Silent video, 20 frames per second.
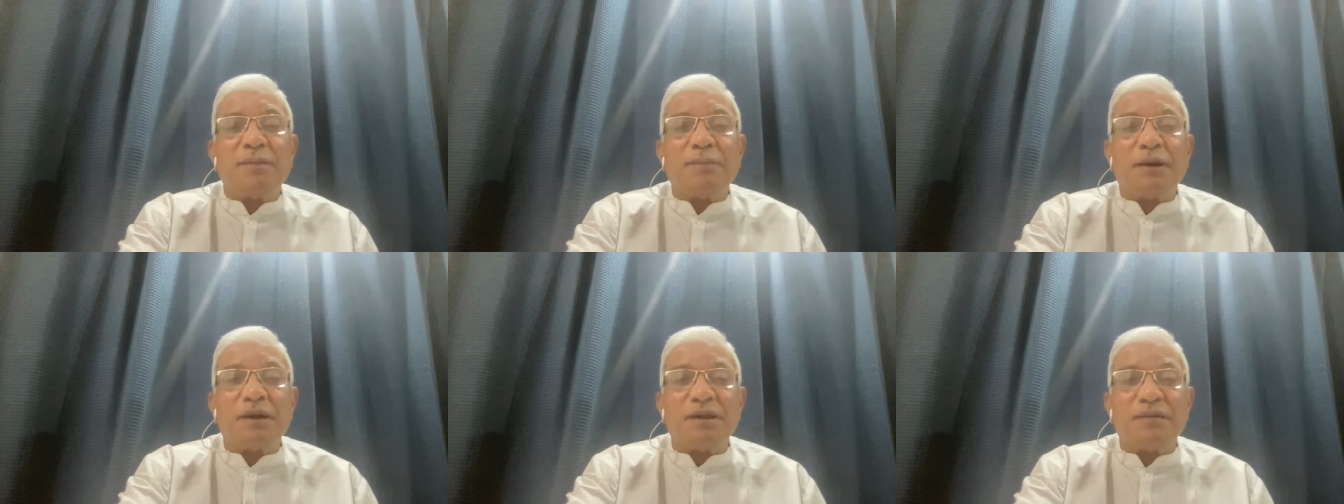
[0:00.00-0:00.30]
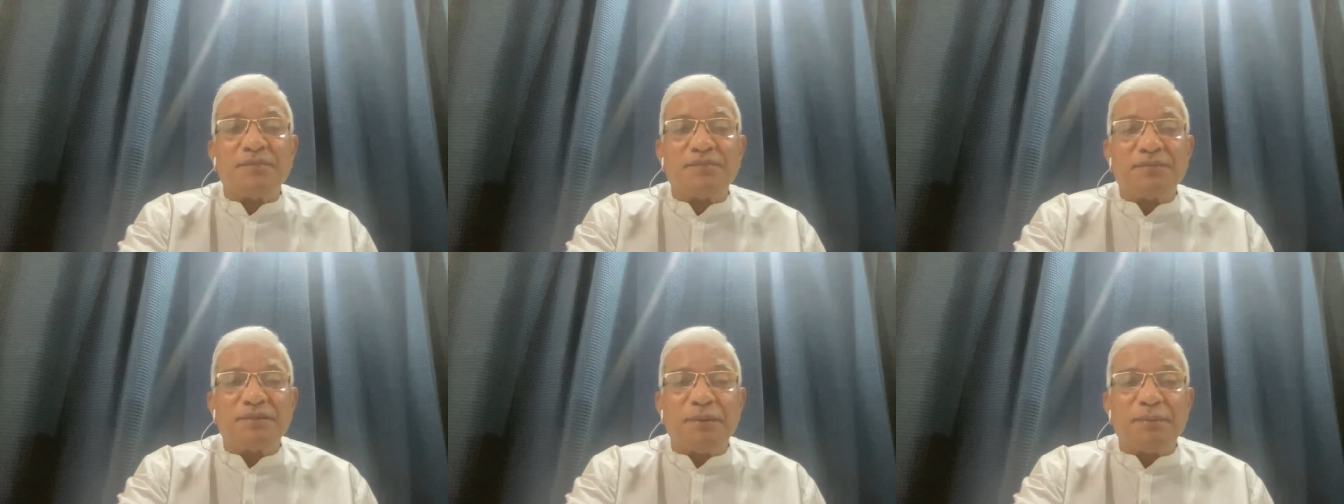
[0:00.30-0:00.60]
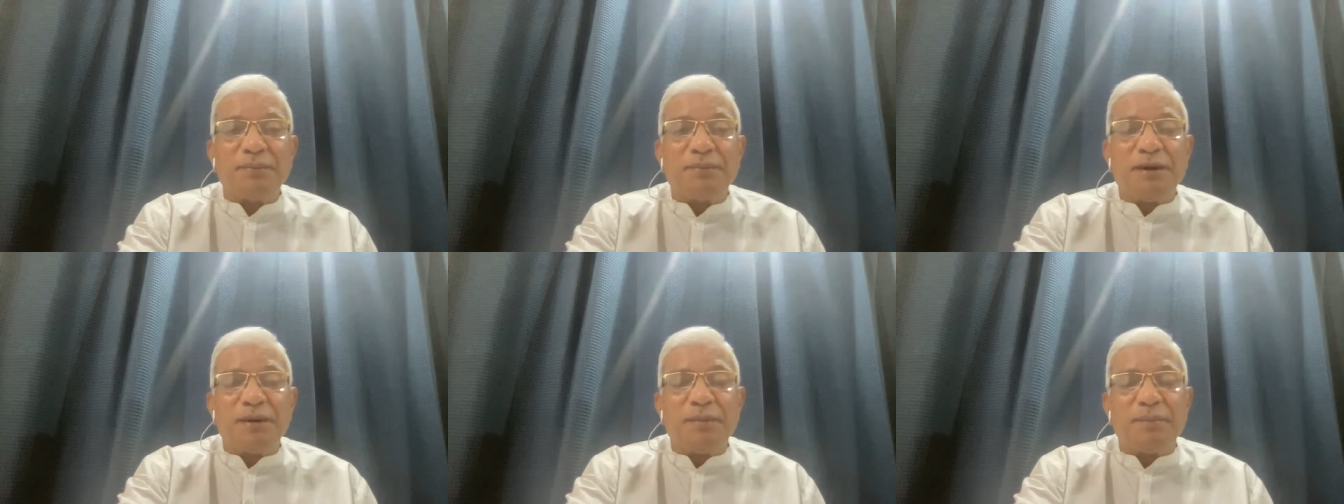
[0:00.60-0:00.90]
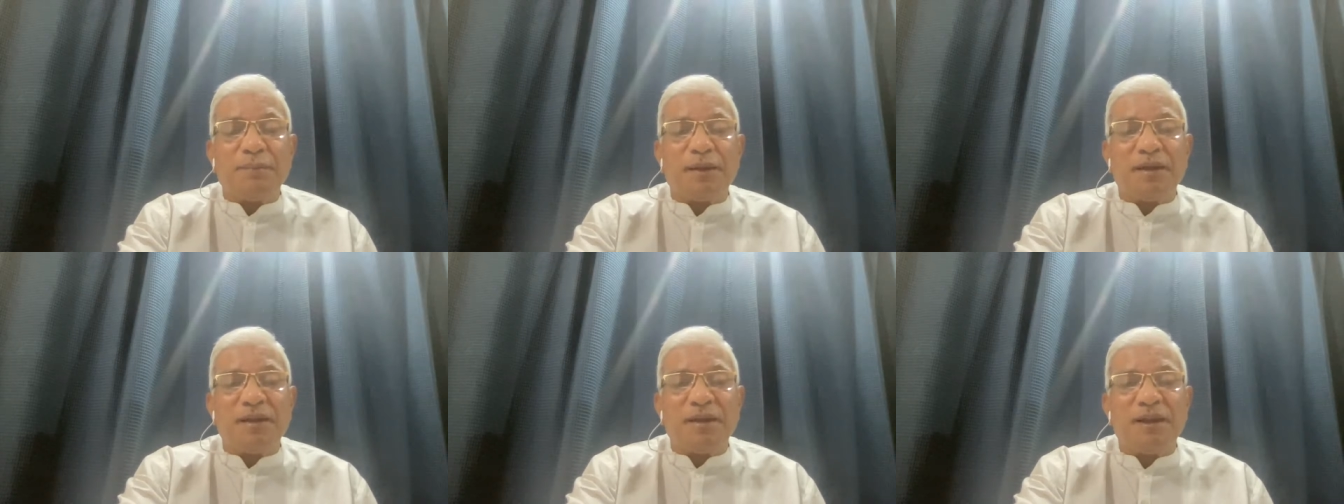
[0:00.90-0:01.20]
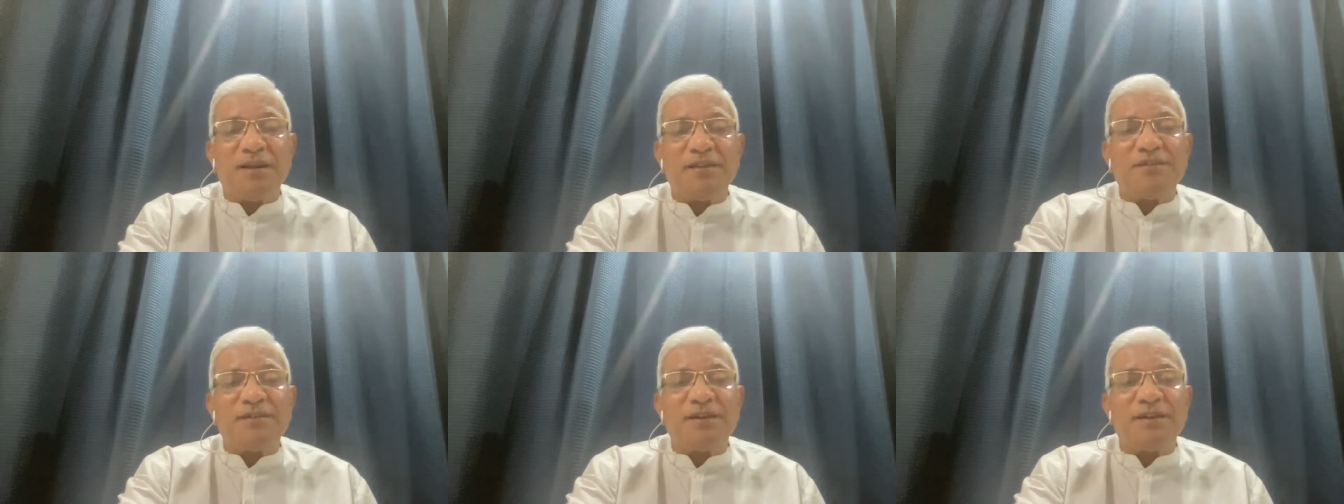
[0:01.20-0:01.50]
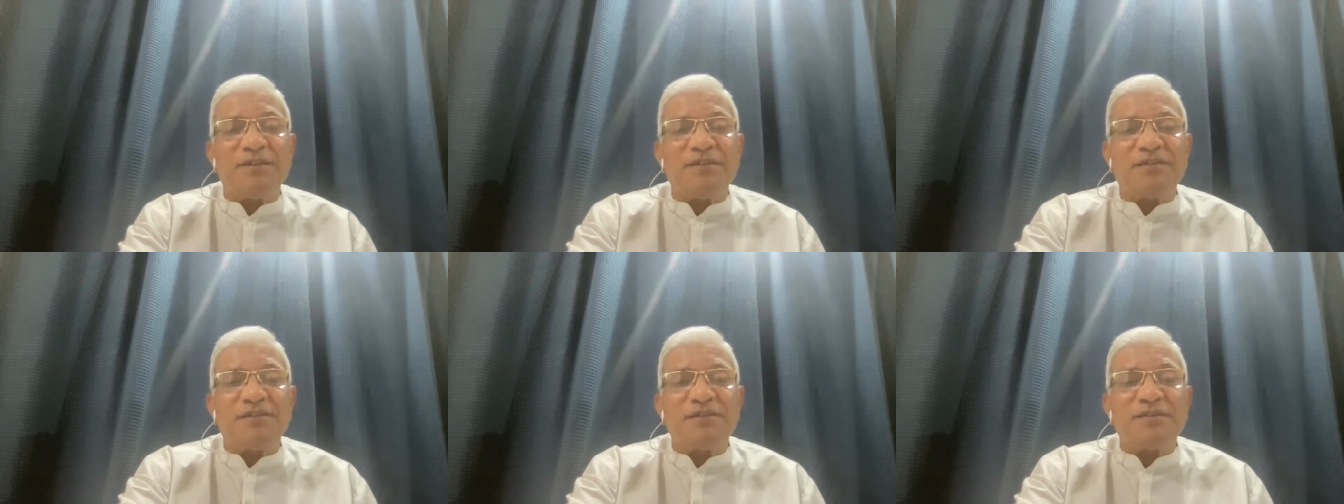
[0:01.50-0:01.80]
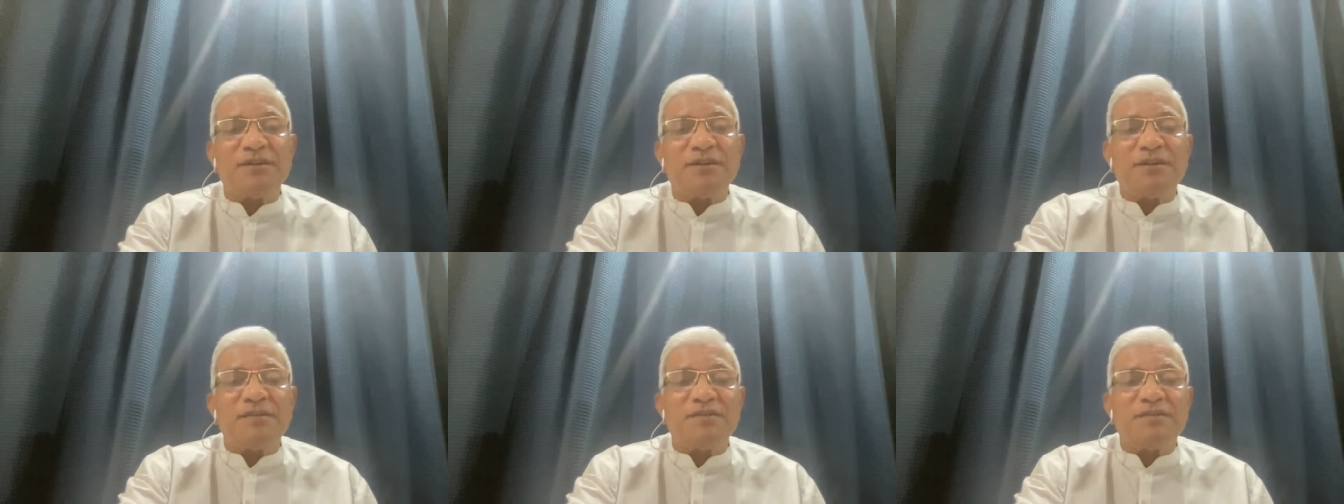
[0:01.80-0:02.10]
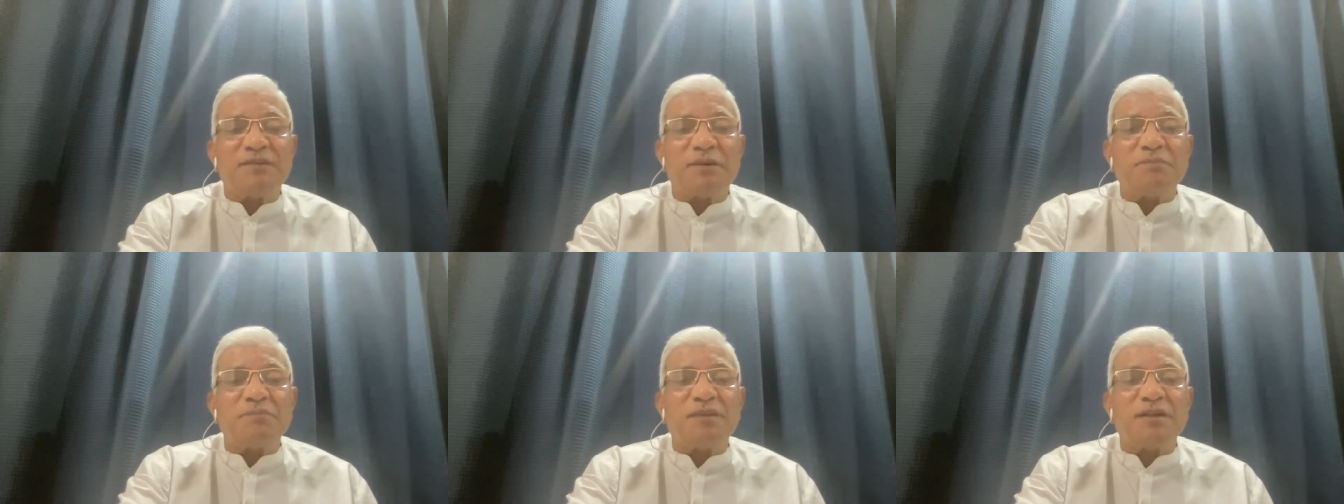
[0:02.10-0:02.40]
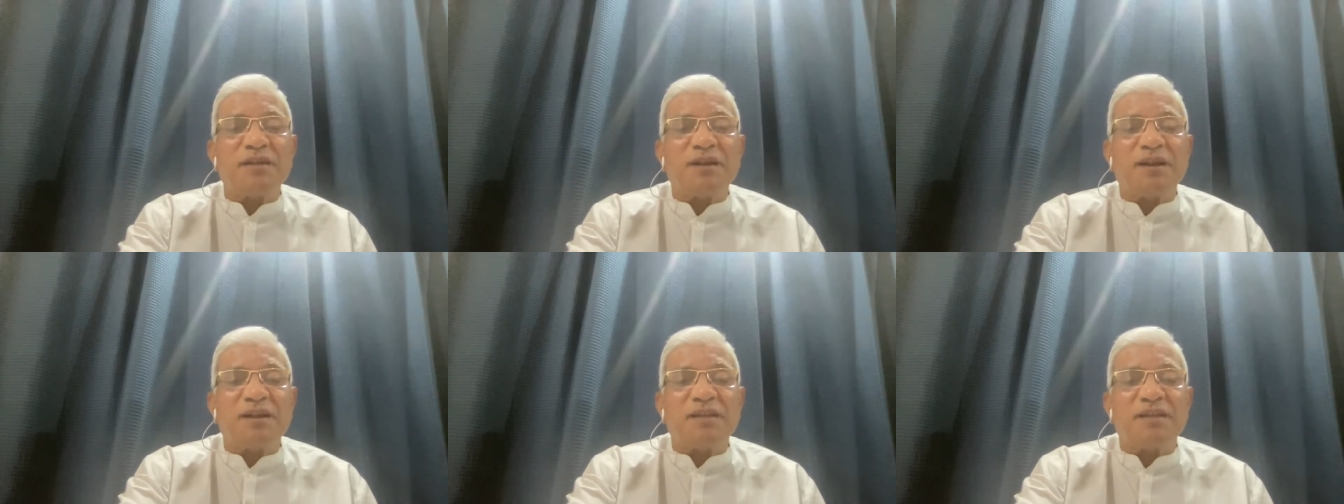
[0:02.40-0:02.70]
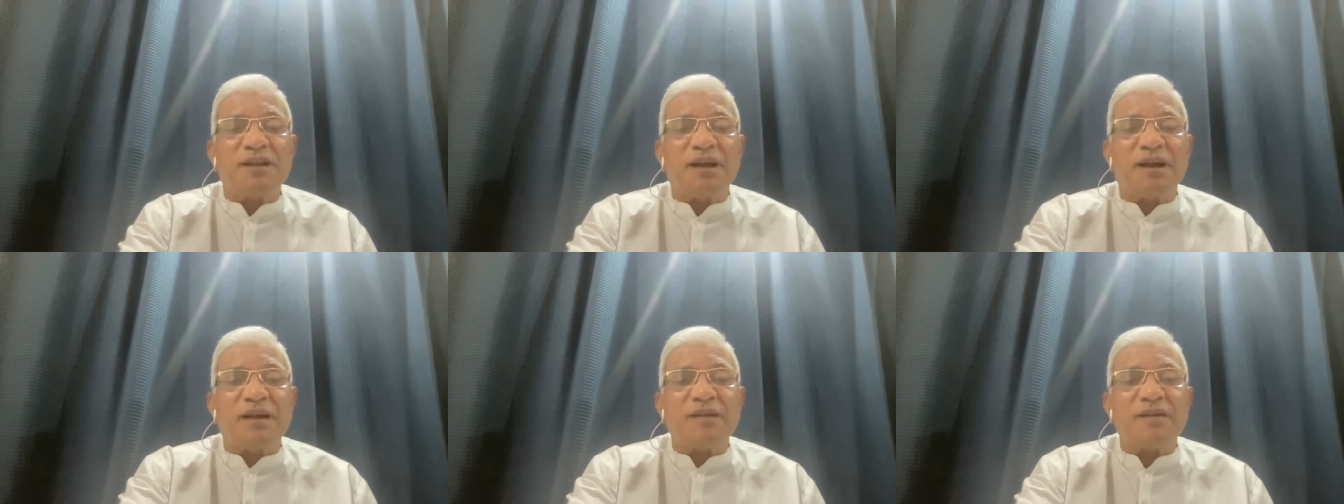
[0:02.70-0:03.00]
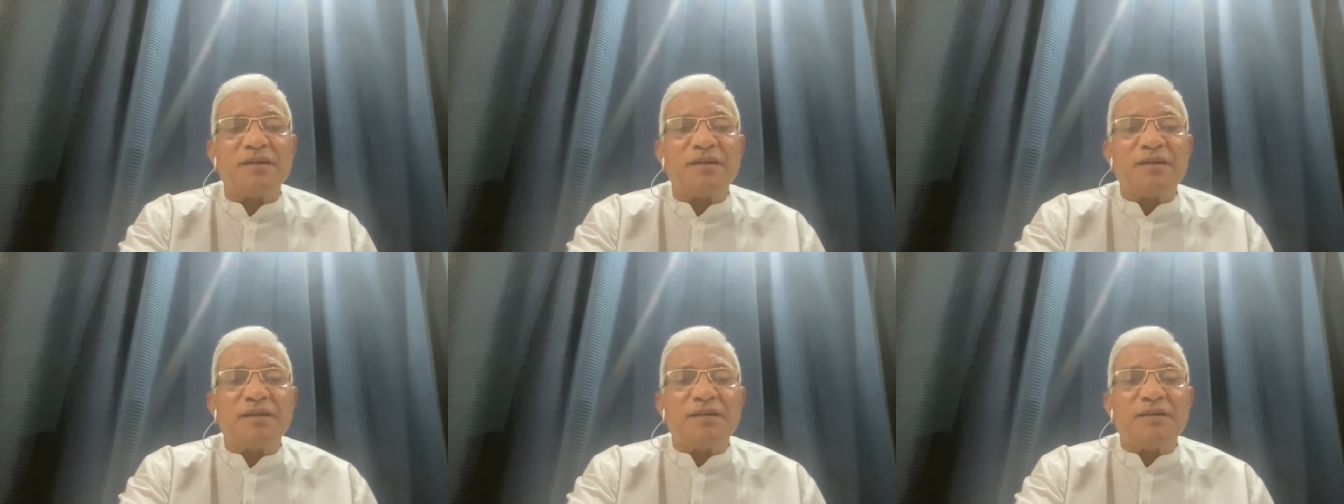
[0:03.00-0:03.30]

But if somebody by nature is something like that,